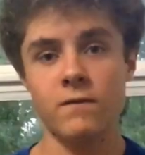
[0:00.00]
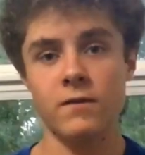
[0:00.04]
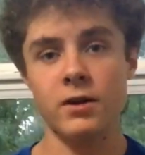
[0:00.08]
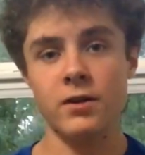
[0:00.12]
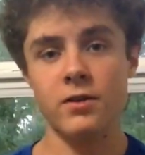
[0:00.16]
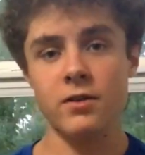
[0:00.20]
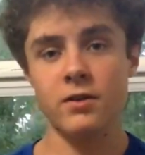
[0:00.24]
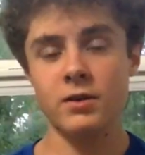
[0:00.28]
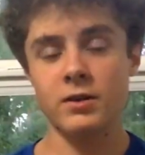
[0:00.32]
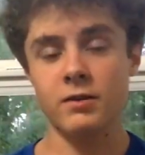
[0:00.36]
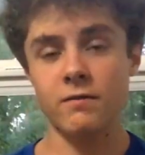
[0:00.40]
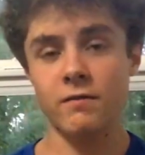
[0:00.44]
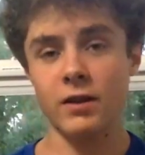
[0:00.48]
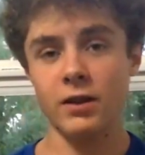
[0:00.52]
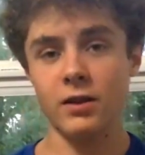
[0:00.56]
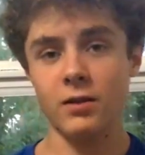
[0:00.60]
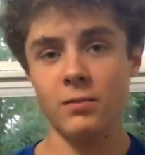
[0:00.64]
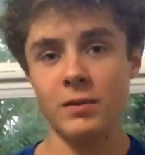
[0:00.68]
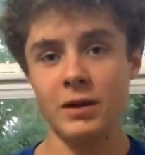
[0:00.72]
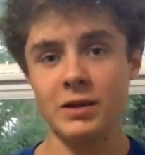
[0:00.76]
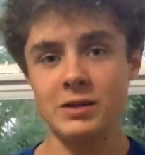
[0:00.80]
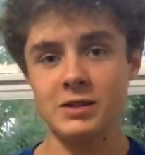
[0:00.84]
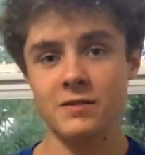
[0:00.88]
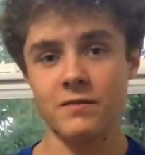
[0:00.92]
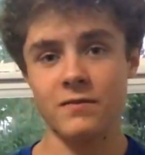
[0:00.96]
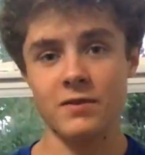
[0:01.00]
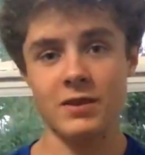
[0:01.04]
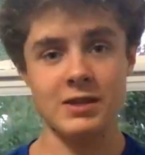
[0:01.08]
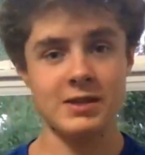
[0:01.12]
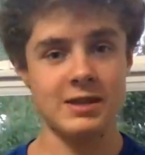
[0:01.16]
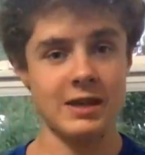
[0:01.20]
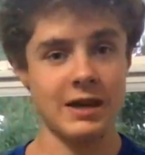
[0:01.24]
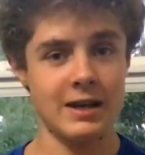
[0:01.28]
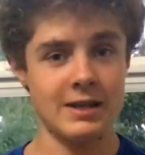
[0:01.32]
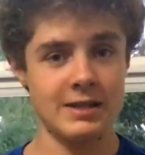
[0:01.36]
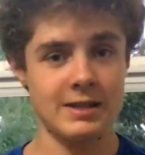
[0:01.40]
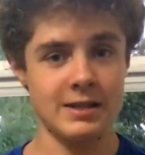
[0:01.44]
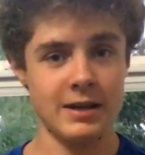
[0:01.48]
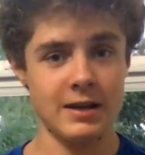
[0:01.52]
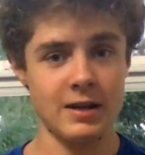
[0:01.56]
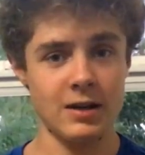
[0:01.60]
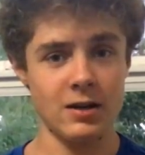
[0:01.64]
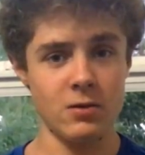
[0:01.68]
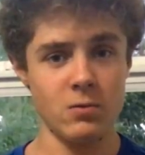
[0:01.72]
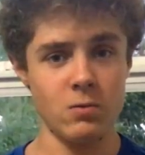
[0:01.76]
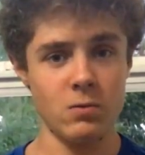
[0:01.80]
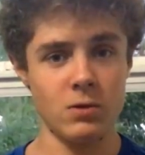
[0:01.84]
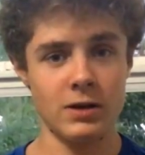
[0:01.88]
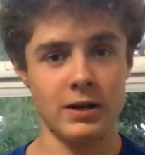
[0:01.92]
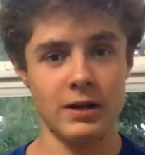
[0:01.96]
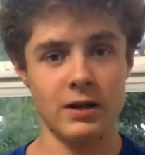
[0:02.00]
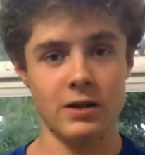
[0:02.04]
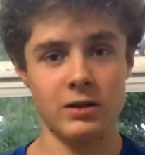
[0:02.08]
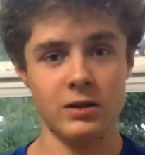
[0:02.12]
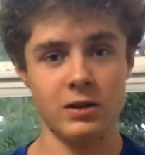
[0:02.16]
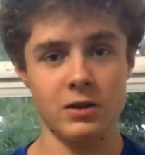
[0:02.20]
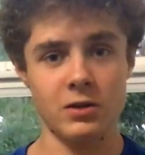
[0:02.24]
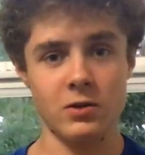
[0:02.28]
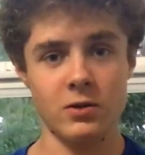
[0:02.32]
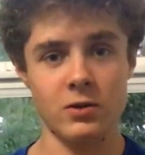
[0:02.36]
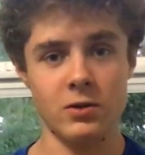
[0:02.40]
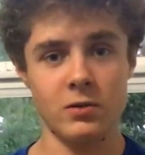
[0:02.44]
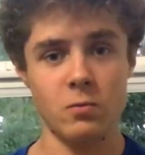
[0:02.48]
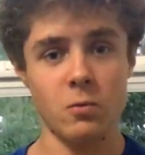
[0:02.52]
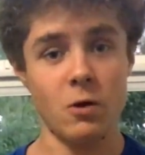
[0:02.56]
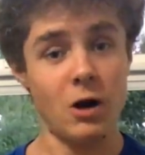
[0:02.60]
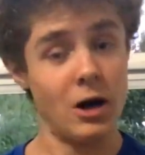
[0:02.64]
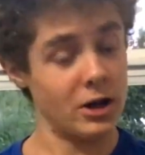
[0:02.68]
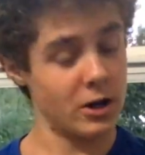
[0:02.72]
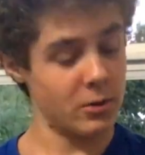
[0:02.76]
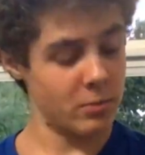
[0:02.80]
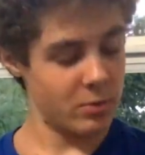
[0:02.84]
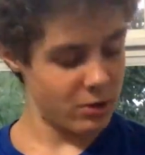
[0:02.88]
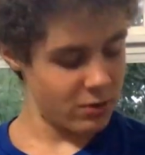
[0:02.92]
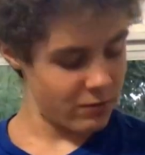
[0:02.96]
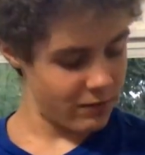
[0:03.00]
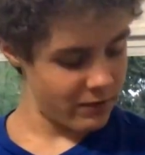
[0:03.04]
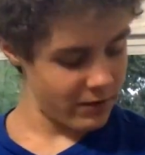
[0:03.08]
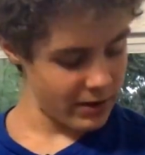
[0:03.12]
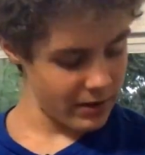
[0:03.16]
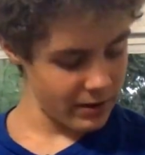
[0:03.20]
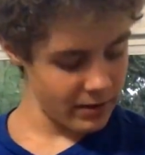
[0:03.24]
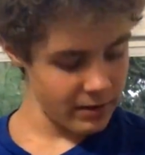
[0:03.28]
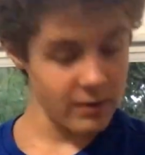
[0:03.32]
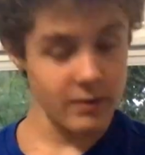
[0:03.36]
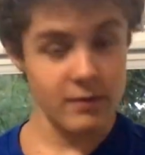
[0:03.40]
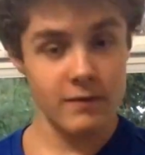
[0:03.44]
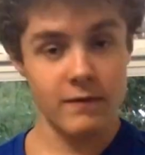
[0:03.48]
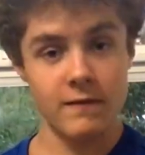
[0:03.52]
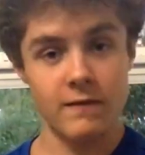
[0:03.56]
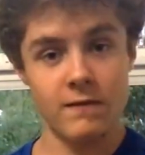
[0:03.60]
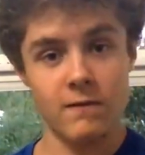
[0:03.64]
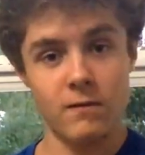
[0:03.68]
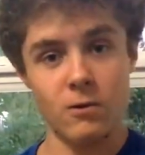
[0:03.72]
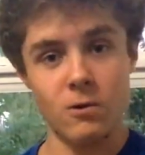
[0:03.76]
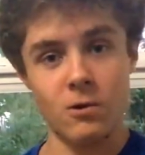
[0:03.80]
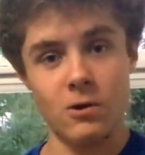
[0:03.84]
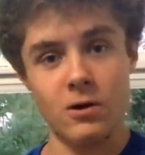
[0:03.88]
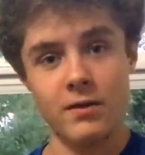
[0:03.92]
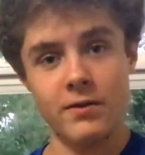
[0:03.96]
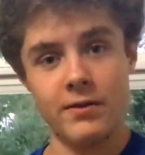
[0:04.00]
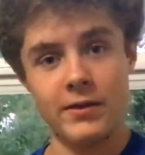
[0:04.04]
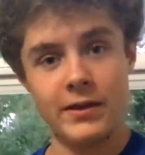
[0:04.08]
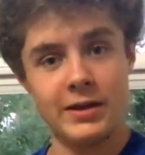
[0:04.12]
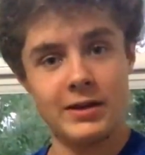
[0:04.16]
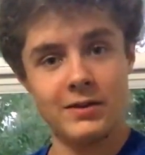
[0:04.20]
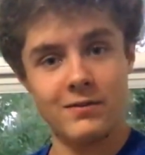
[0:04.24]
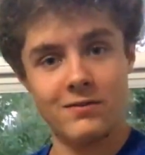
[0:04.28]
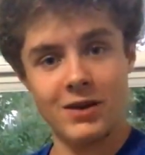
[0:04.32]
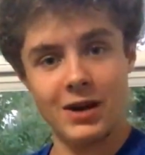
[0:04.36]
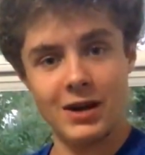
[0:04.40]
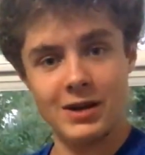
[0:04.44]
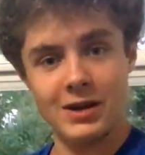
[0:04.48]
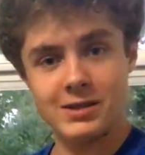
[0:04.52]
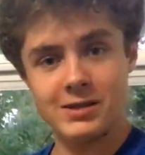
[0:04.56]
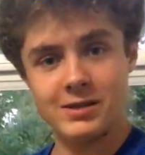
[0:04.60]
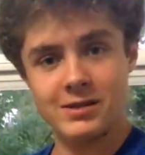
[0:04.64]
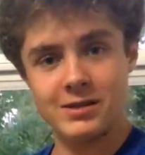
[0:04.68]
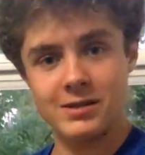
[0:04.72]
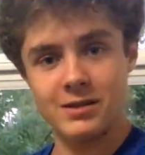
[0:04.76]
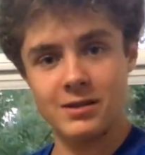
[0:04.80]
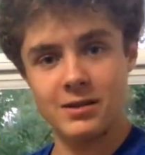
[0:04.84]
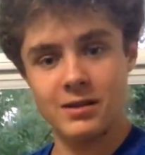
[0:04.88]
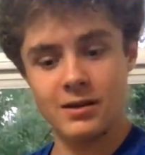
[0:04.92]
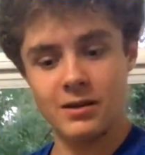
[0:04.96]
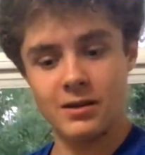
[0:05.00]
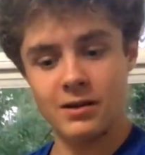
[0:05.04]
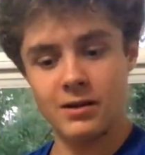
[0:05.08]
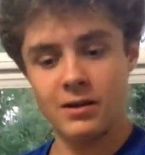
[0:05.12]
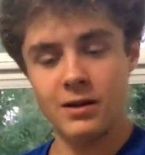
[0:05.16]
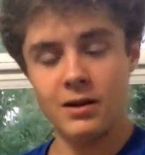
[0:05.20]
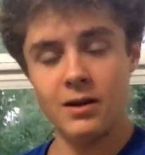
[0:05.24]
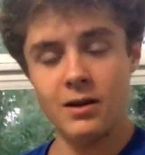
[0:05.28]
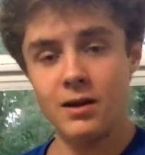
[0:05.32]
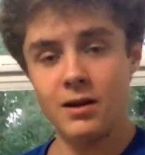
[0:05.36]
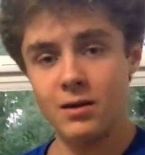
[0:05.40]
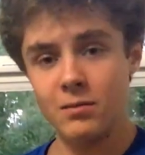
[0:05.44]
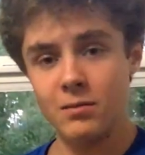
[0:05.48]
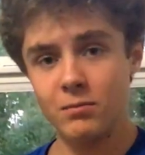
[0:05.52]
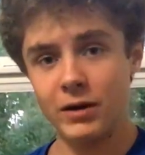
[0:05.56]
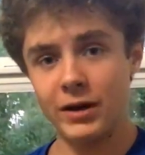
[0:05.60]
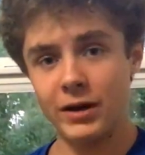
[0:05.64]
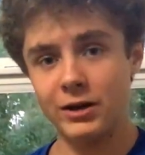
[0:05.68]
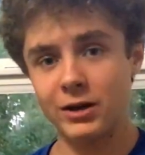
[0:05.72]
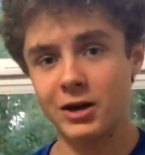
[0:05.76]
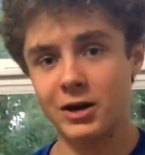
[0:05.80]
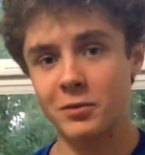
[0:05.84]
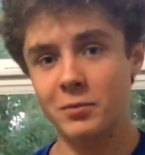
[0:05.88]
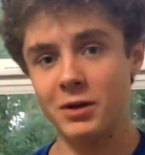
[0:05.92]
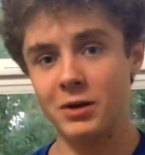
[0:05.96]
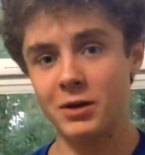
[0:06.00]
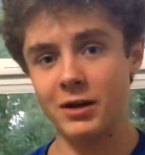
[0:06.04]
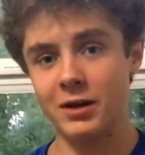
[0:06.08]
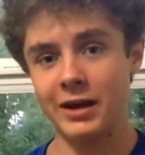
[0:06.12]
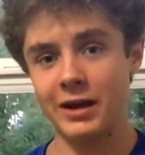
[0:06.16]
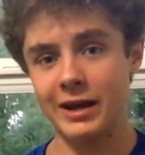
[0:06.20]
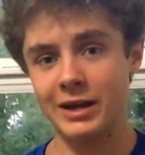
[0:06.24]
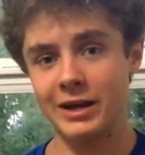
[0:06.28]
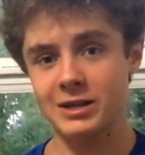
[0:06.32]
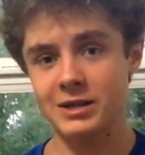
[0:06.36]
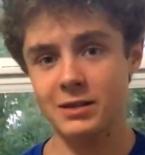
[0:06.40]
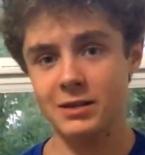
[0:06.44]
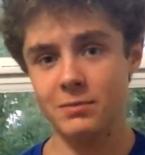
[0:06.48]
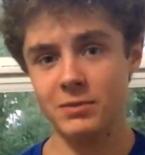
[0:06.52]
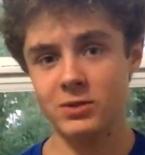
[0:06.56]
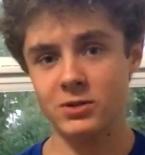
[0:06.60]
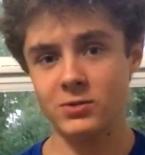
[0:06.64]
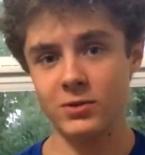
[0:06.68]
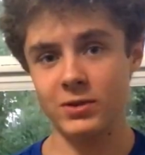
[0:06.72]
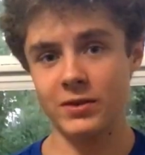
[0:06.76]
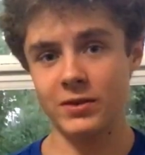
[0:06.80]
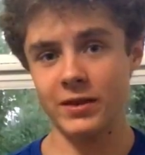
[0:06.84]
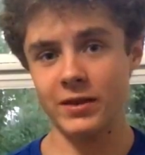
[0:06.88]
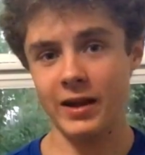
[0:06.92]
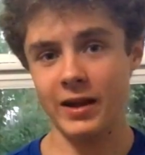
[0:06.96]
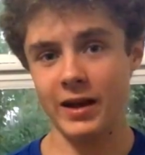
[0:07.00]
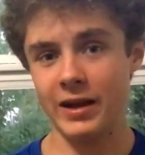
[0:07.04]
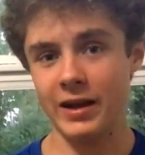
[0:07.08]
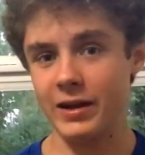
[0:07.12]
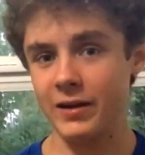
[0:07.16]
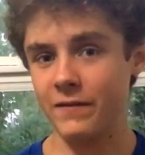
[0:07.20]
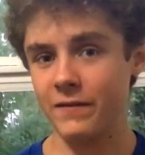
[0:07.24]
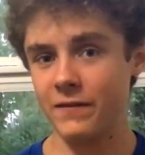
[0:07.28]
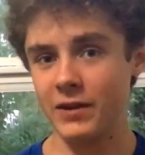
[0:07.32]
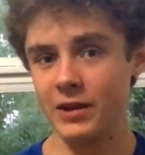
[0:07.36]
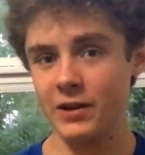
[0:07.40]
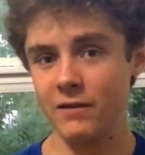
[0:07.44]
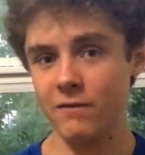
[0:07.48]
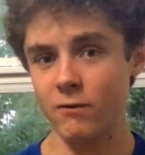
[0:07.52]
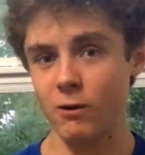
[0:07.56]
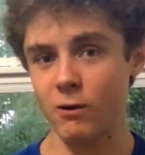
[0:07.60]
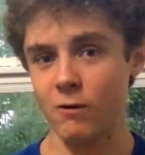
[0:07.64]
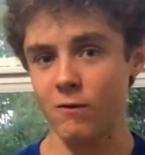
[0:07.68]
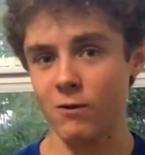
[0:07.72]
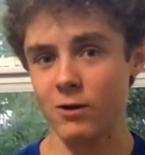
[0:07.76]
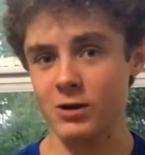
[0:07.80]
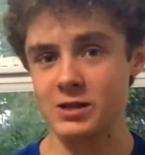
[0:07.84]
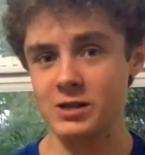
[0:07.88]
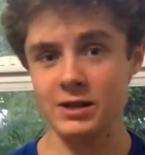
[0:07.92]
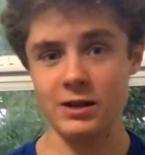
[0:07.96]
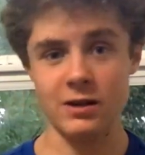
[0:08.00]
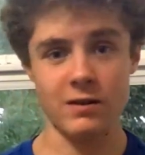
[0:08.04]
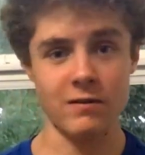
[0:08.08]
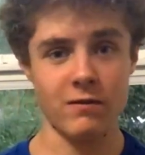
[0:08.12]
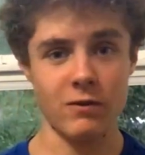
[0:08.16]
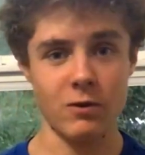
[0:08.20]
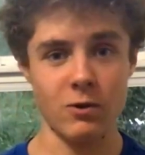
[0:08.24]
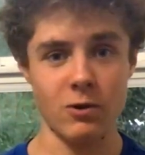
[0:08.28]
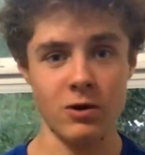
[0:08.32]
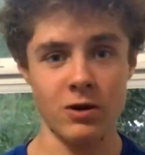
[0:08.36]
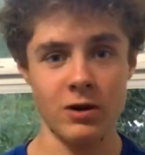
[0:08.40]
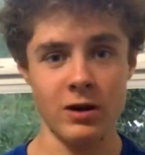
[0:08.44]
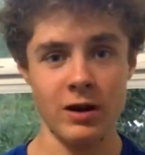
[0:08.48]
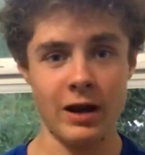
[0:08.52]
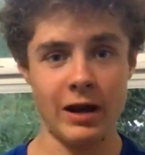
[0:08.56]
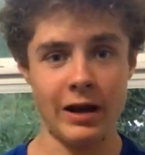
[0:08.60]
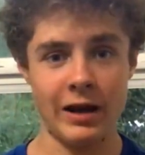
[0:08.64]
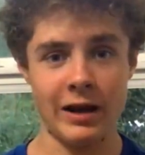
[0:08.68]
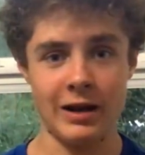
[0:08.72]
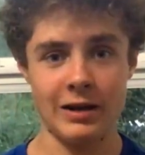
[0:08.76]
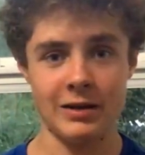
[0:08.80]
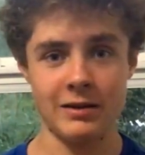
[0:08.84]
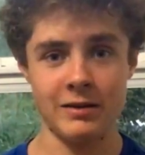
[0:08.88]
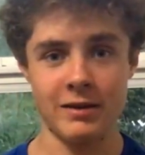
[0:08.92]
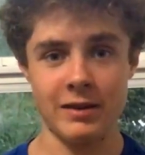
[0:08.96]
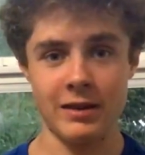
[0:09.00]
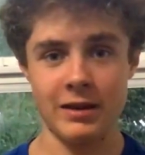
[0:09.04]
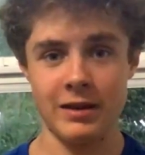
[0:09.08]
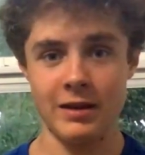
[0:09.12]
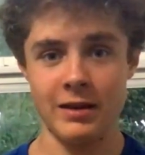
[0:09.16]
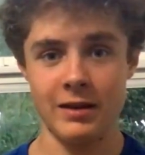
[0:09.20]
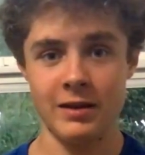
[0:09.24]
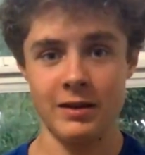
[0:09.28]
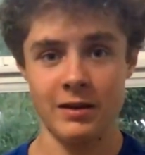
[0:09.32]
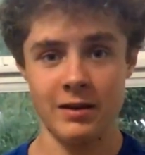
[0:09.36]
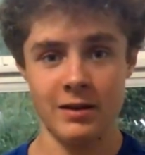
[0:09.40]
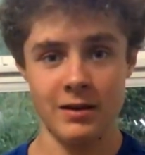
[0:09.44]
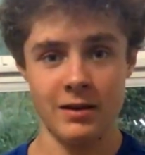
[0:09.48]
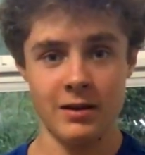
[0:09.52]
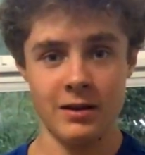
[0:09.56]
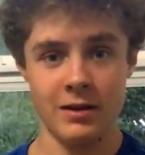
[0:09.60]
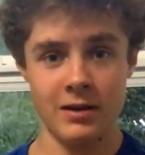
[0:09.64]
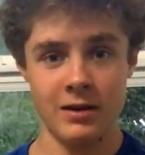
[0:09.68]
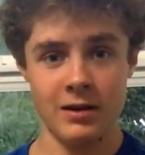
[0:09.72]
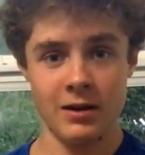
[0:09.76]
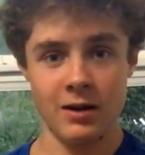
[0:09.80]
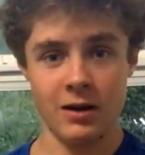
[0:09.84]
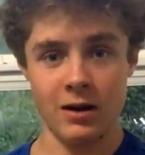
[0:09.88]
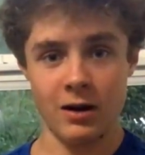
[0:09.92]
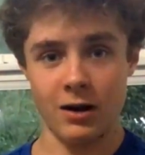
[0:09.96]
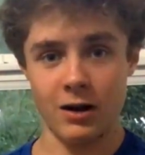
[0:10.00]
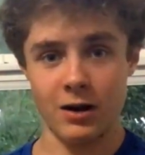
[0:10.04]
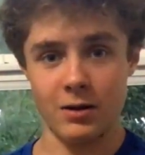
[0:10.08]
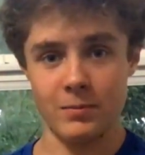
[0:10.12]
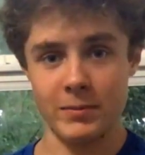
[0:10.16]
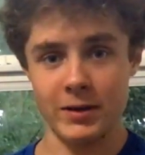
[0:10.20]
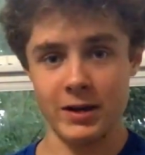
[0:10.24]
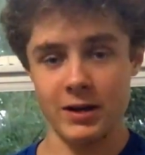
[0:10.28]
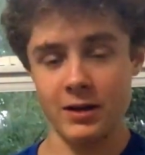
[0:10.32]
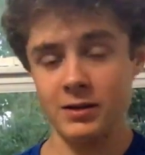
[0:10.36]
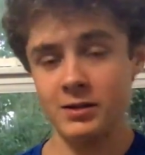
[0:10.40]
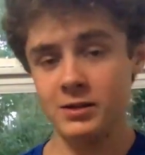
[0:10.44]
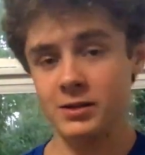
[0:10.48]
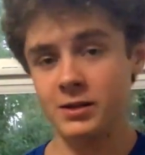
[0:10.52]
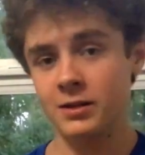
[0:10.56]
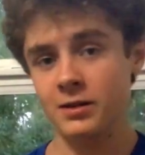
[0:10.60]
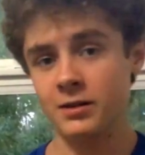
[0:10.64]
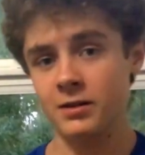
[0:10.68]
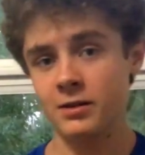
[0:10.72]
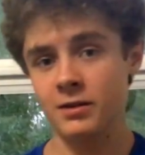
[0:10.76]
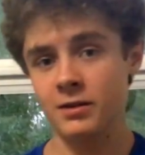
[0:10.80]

Further development of this idea would include waterproofing for the device, better communication between the AFE 4404 and the armband.